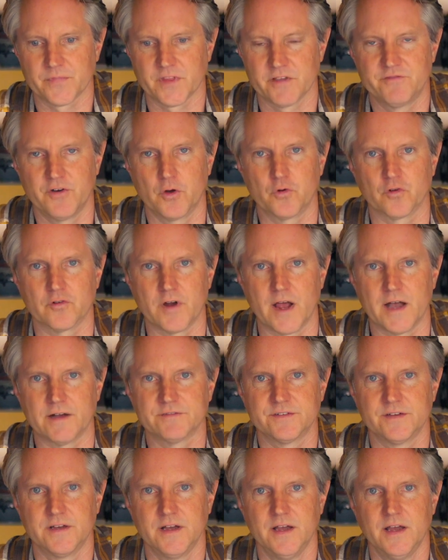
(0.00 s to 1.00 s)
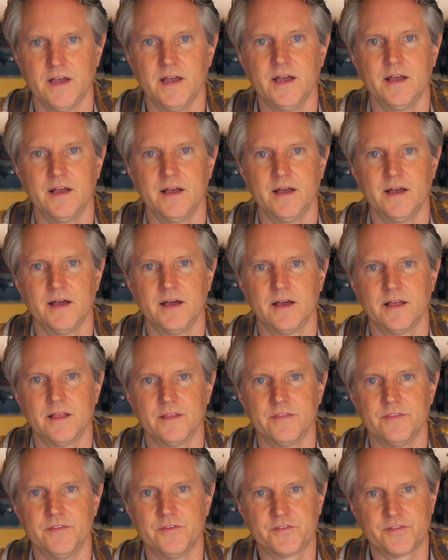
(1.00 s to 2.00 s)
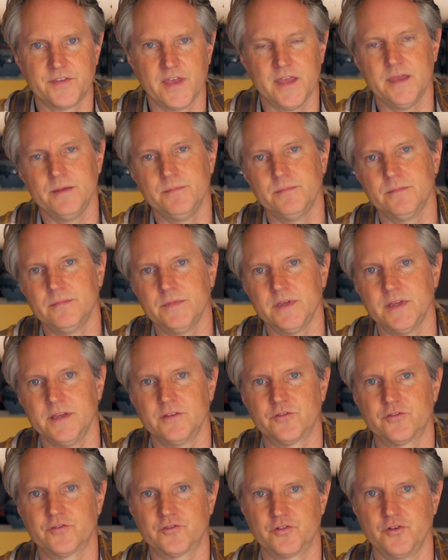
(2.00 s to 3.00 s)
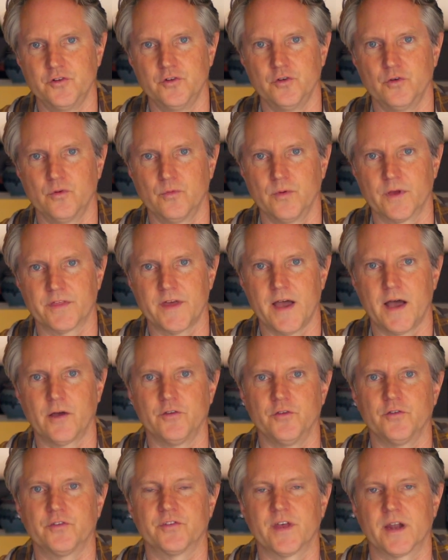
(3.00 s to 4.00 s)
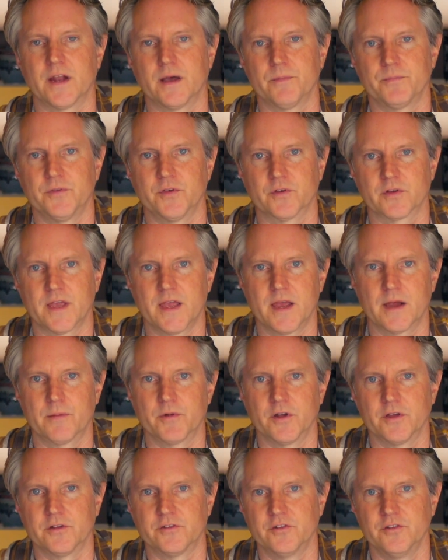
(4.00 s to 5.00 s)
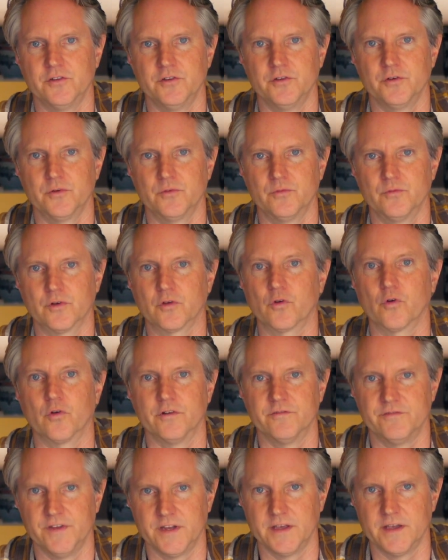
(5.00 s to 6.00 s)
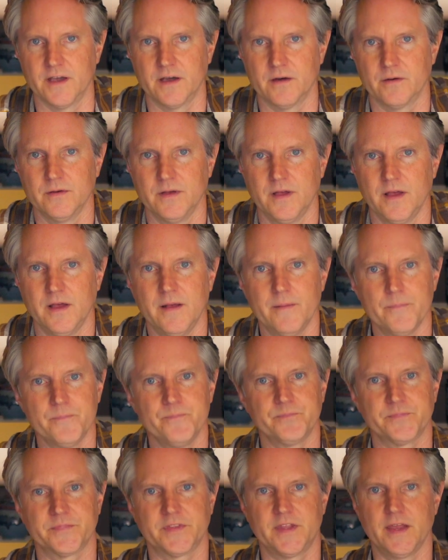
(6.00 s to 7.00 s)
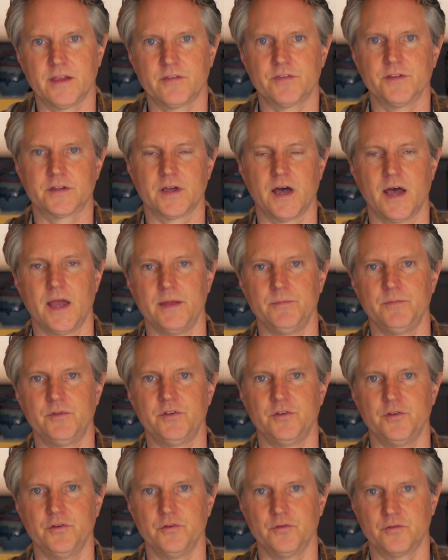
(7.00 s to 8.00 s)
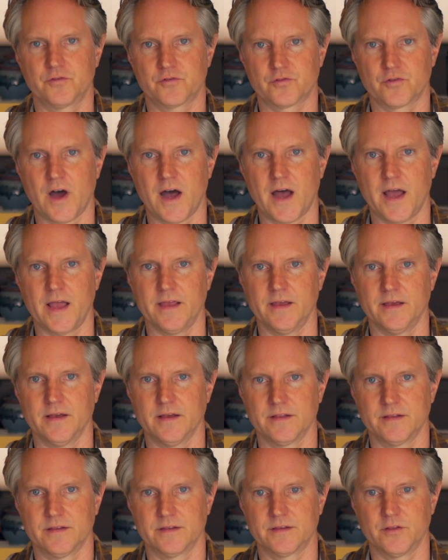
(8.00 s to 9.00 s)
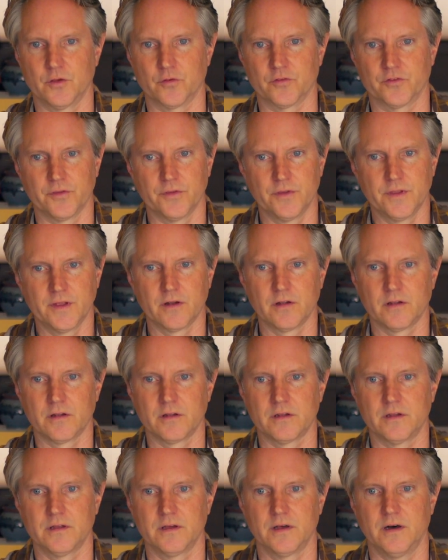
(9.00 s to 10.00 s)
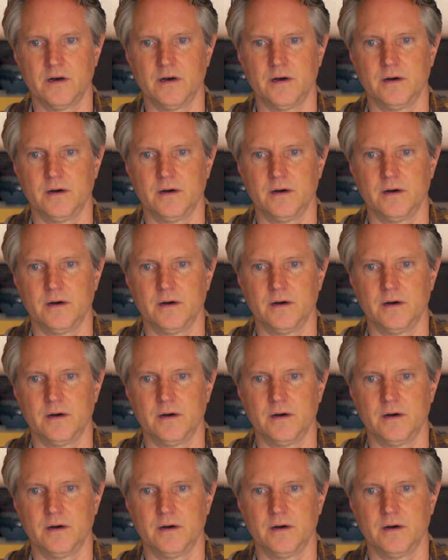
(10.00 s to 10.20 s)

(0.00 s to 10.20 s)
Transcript: photograph. The same is true with how you set up your camera to record video. Take the time to try those little